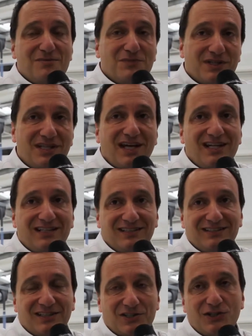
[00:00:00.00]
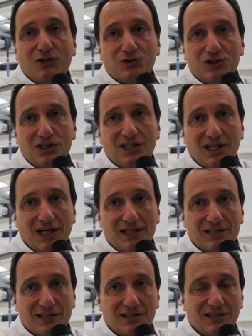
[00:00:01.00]
but then the slow
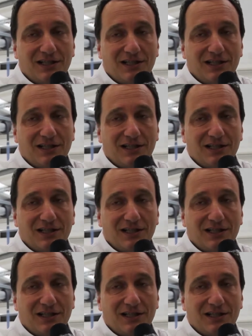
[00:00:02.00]
chicanes,